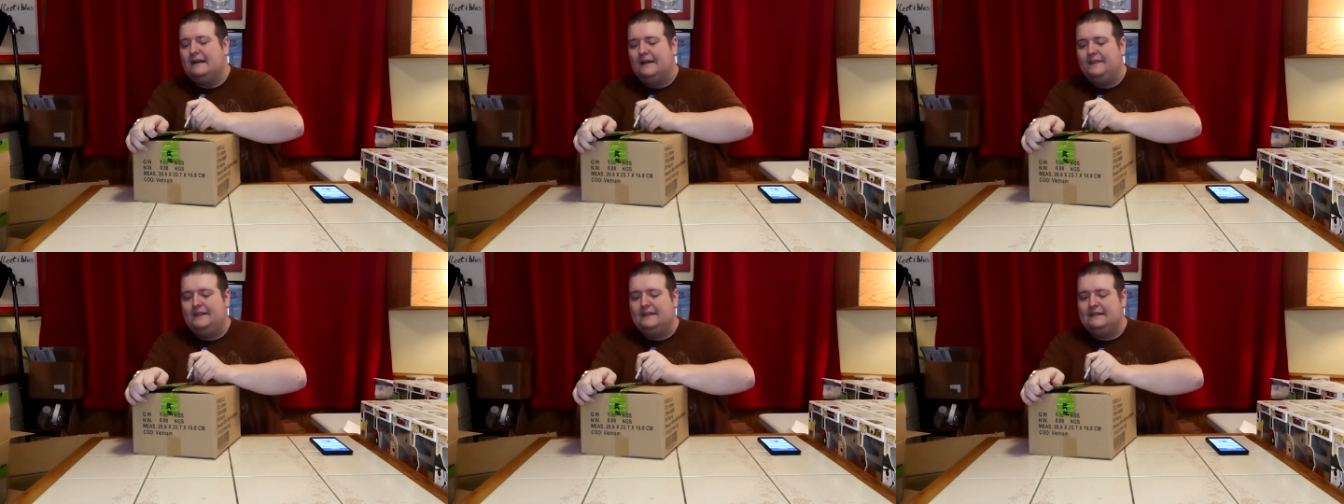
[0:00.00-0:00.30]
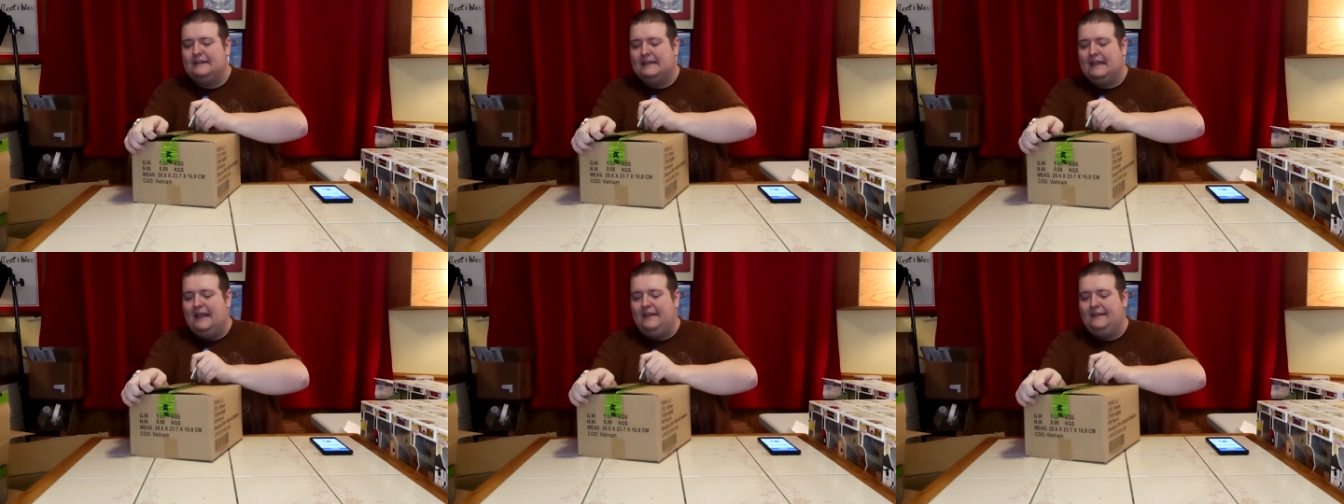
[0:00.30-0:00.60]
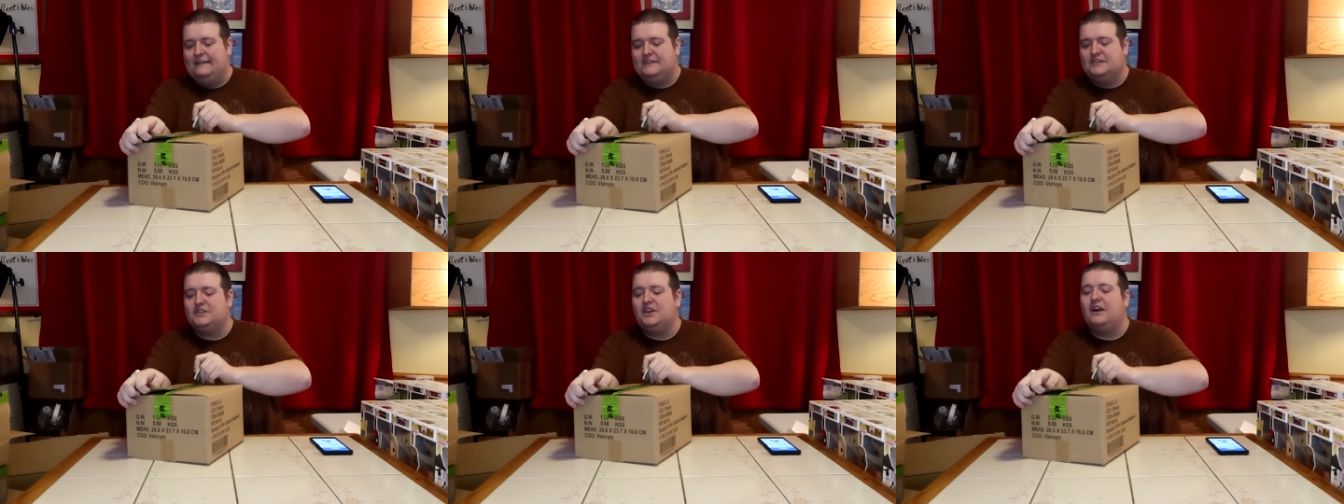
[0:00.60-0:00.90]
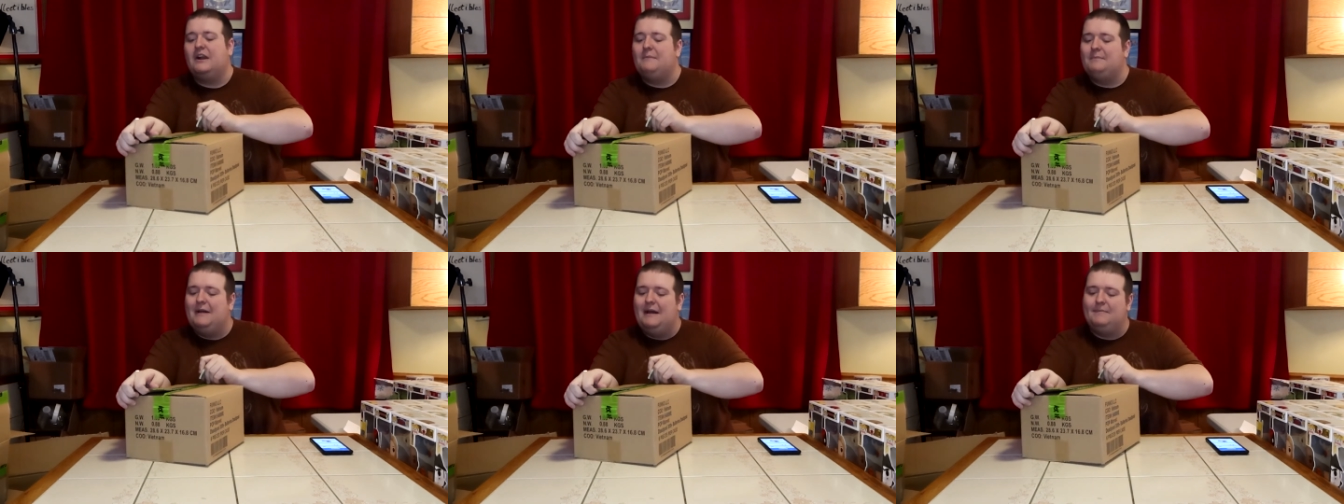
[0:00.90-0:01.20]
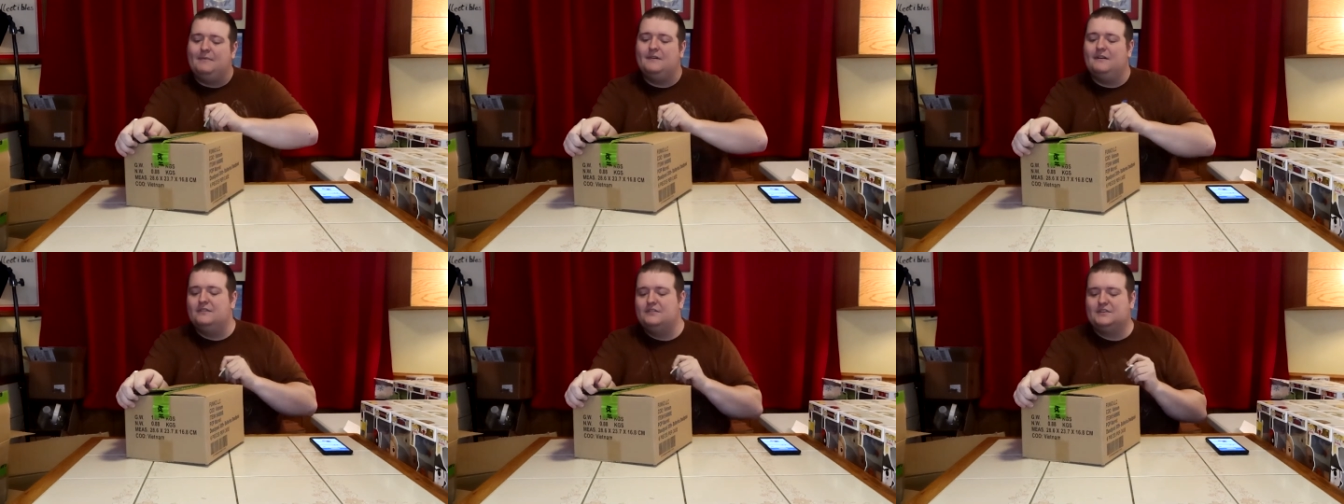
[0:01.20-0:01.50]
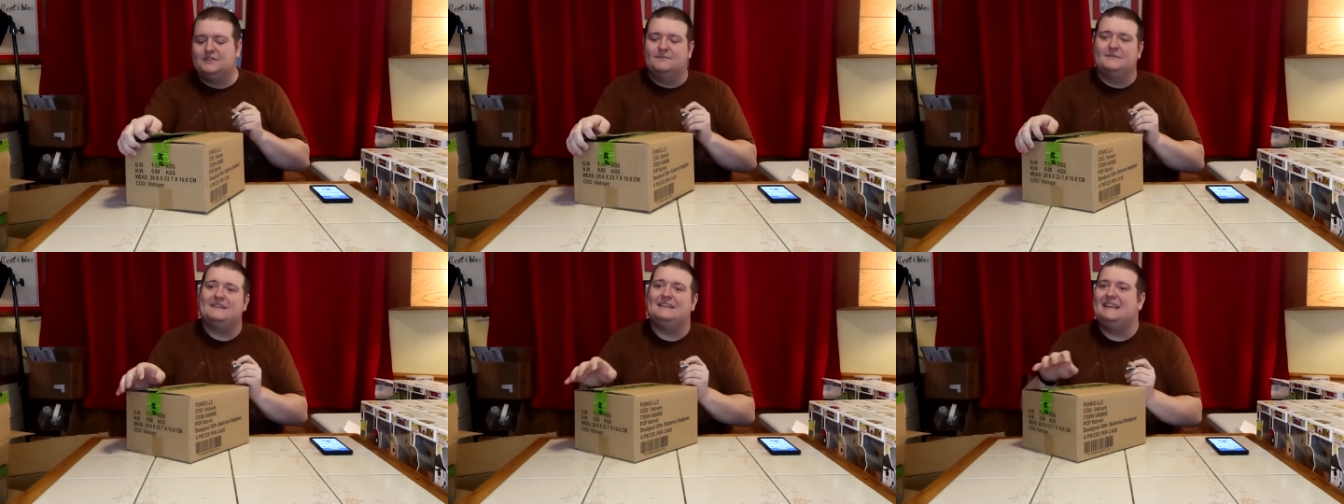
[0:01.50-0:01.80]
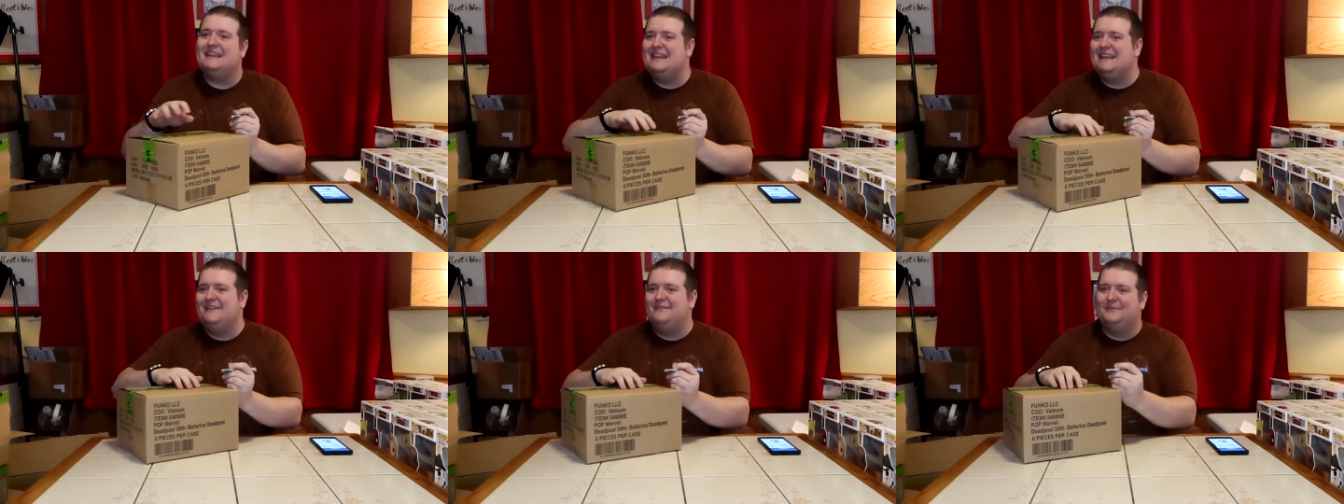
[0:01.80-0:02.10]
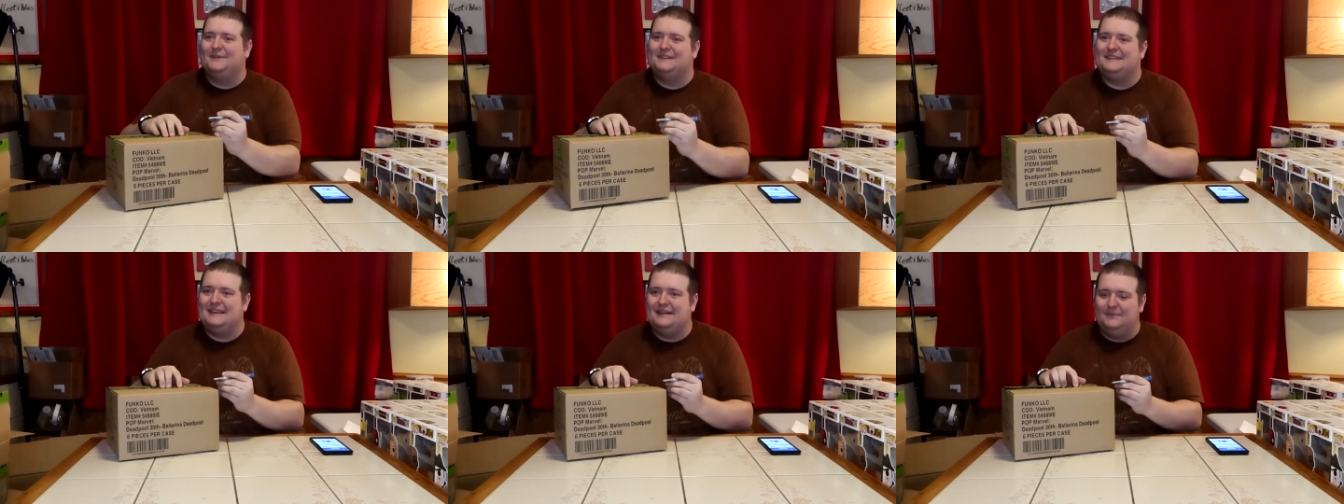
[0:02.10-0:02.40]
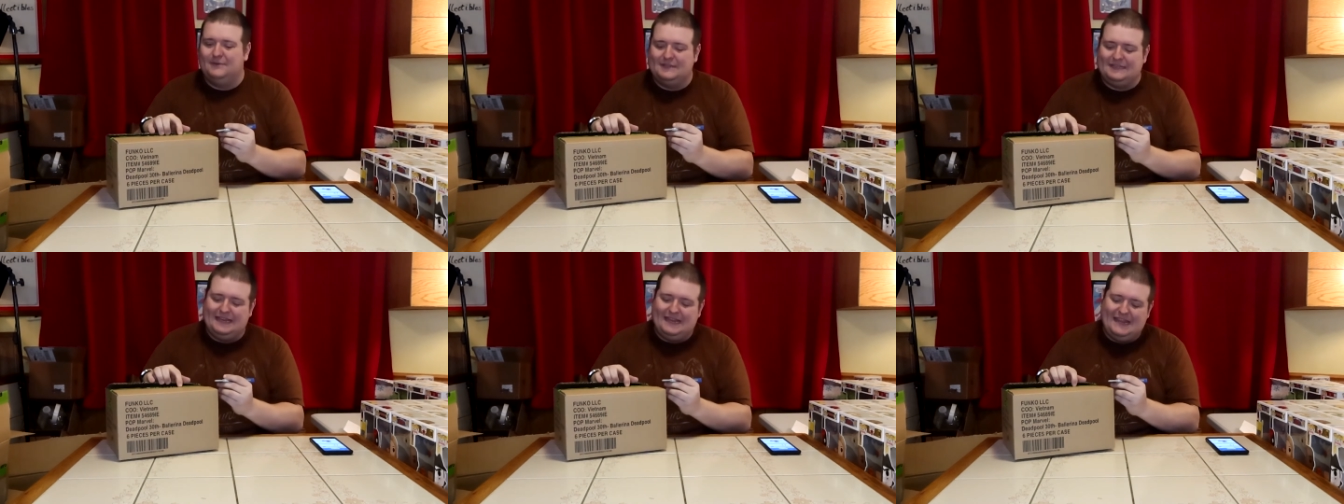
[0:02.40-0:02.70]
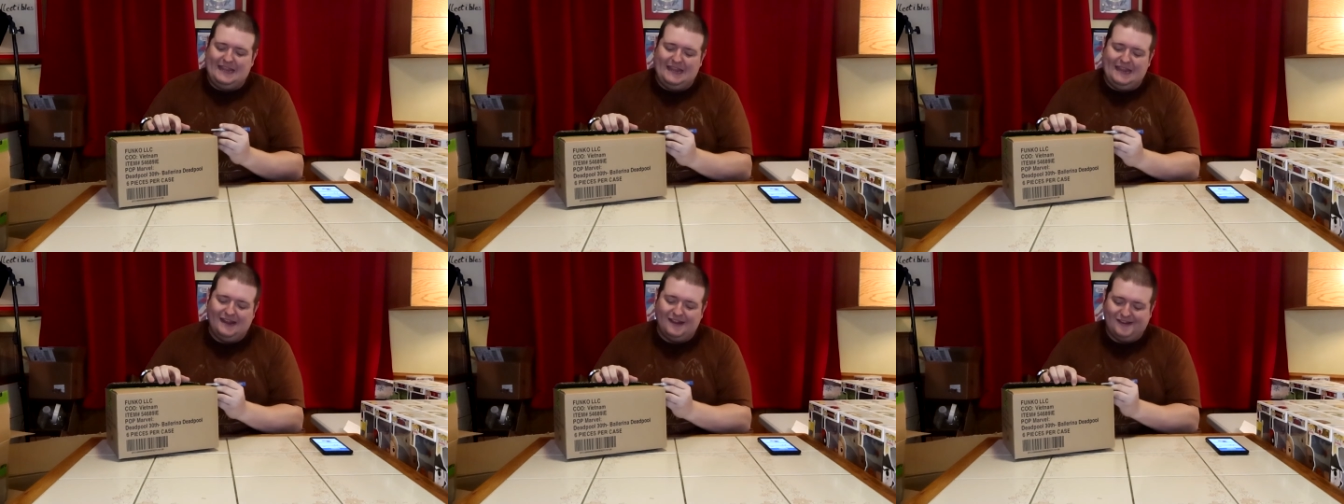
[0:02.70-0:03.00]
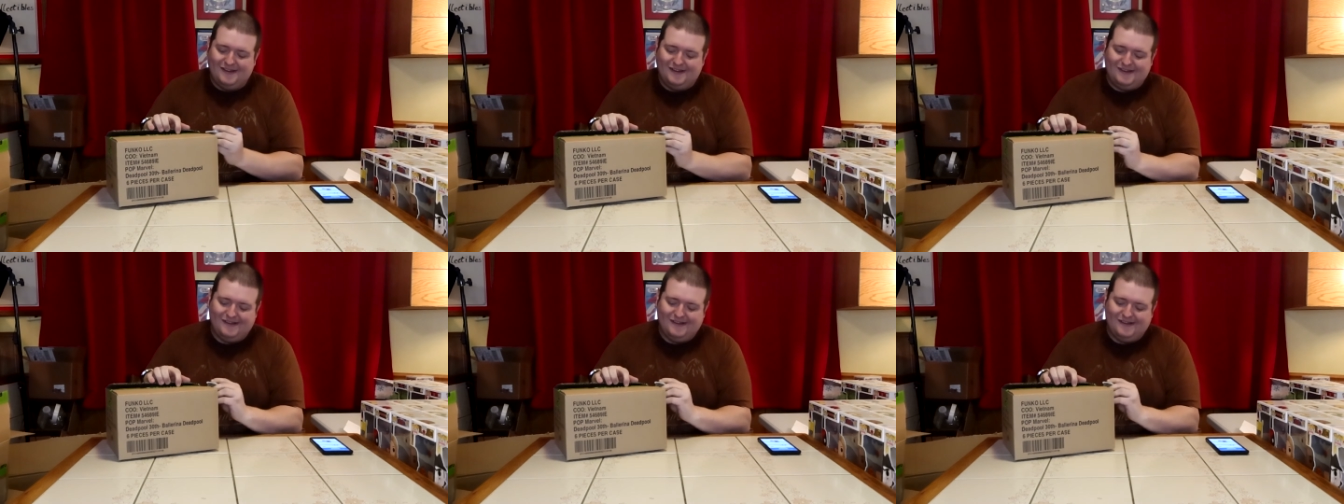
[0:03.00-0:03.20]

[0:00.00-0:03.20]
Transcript: I think the guy that started PopCultcha was he was was a he.